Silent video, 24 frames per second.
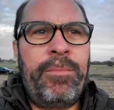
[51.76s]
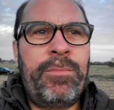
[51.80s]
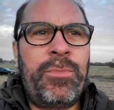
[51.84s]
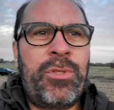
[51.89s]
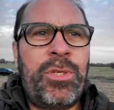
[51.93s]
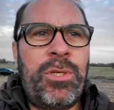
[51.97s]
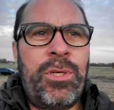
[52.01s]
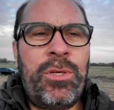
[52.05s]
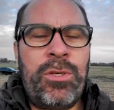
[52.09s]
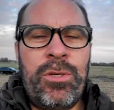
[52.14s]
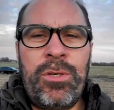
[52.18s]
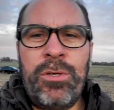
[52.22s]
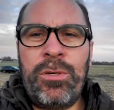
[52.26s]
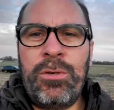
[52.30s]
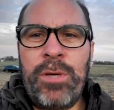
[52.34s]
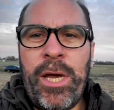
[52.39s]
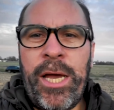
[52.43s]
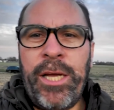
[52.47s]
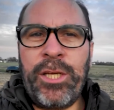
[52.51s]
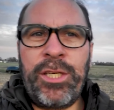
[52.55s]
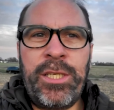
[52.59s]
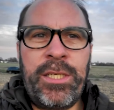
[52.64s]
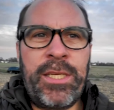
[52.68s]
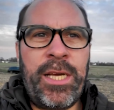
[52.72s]
to
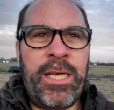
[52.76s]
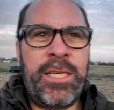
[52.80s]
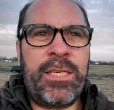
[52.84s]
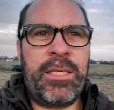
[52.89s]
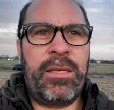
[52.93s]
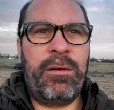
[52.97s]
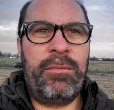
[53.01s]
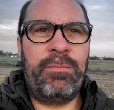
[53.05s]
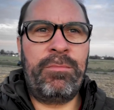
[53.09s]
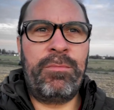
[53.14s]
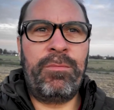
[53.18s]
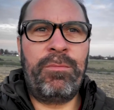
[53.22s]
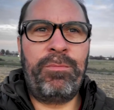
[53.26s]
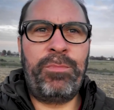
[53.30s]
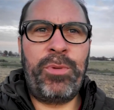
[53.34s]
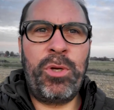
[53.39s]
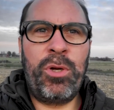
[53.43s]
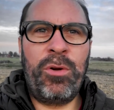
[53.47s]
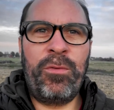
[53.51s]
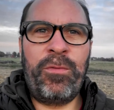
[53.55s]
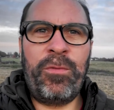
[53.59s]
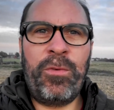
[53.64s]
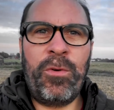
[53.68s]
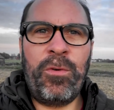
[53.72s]
actually take some
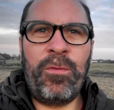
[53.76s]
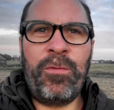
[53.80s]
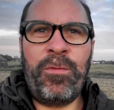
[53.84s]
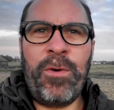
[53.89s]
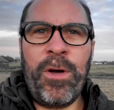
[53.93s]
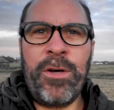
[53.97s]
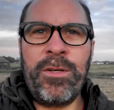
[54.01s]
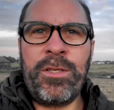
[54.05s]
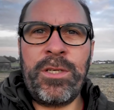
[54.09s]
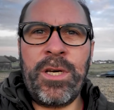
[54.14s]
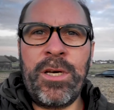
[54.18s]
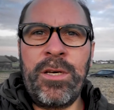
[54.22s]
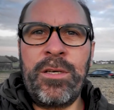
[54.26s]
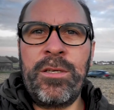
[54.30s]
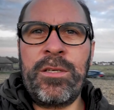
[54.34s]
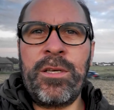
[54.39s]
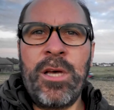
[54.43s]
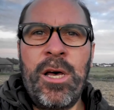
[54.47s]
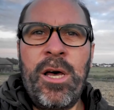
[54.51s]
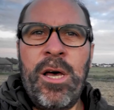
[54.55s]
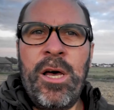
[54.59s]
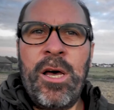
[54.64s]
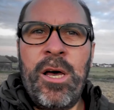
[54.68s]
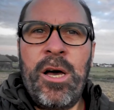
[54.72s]
beautiful photos
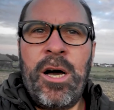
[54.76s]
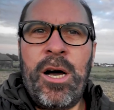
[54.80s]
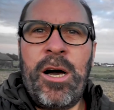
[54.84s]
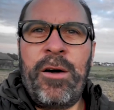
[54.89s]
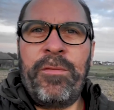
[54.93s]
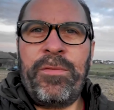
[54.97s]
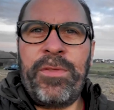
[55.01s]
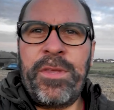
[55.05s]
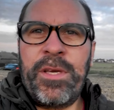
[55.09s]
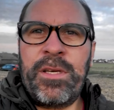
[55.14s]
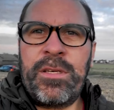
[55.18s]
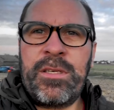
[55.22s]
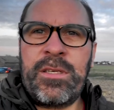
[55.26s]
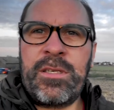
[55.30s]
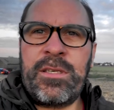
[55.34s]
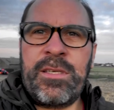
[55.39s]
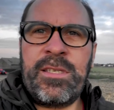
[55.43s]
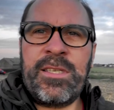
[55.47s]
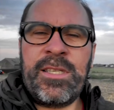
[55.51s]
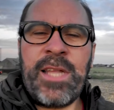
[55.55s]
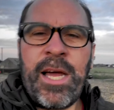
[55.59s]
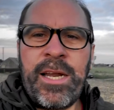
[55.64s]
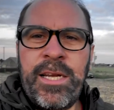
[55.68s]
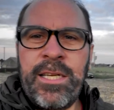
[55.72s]
of the
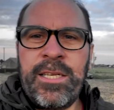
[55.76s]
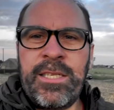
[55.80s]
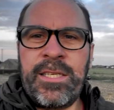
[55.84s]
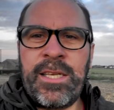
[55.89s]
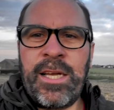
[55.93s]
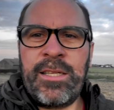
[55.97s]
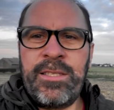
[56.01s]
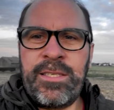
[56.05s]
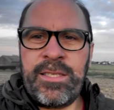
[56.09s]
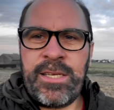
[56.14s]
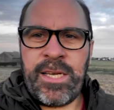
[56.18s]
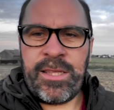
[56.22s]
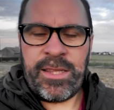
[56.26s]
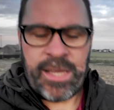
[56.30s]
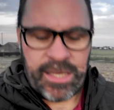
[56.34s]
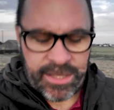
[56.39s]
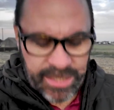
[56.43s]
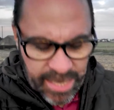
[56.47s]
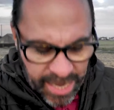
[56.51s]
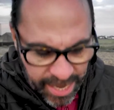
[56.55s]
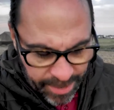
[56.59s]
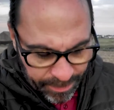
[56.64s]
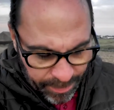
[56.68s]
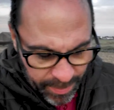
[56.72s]
stunning sunset
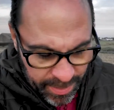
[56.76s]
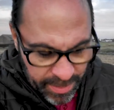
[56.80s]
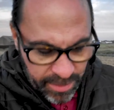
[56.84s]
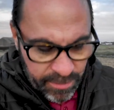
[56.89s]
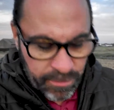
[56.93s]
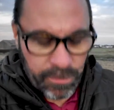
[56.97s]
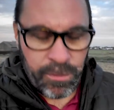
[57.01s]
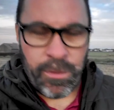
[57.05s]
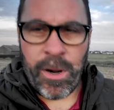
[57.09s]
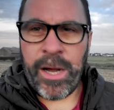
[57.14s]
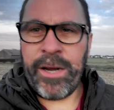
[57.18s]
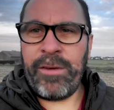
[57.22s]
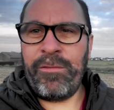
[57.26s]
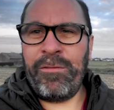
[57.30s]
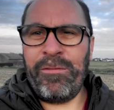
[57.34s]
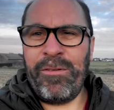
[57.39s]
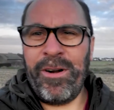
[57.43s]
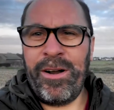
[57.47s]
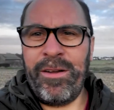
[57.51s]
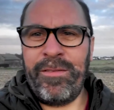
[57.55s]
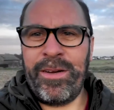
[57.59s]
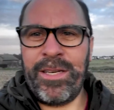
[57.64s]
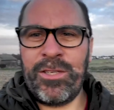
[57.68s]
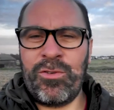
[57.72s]
that's happening right in
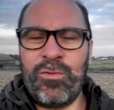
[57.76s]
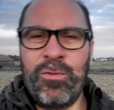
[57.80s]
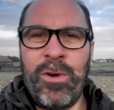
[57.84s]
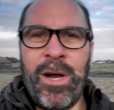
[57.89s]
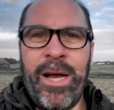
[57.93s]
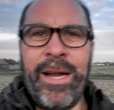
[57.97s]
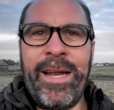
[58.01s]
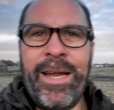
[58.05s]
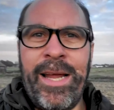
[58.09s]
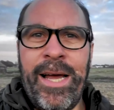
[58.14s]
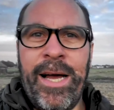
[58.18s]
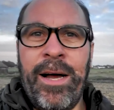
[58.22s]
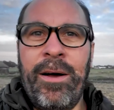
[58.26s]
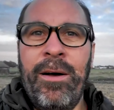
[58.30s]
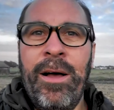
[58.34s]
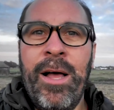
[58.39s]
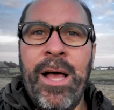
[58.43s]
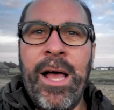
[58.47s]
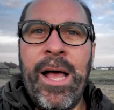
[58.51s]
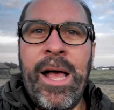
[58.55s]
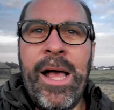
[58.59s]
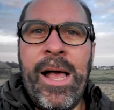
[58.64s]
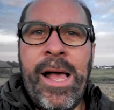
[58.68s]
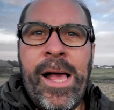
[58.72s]
front of us right now.
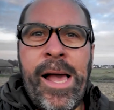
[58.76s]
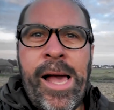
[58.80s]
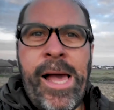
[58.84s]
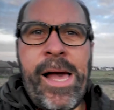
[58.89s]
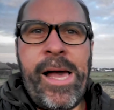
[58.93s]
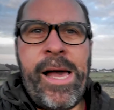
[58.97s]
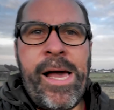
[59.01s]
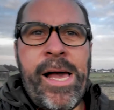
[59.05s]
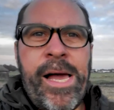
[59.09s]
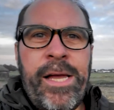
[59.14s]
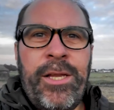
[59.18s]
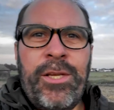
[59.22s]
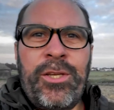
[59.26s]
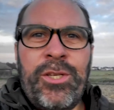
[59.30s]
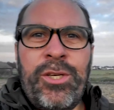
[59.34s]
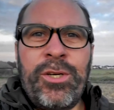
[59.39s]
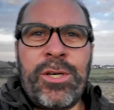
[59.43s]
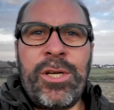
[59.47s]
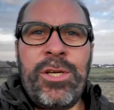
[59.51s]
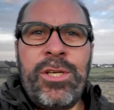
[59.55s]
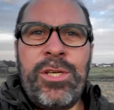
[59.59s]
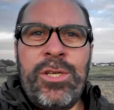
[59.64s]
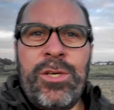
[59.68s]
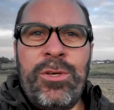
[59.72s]
And you
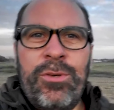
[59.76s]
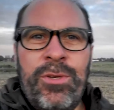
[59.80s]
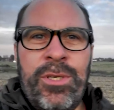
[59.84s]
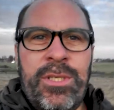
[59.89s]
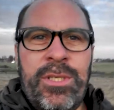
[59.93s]
can use